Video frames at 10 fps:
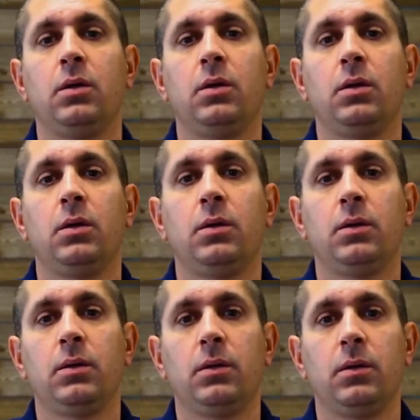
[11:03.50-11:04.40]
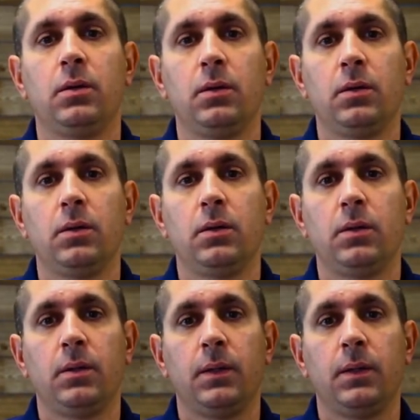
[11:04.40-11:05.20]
(no one is talking)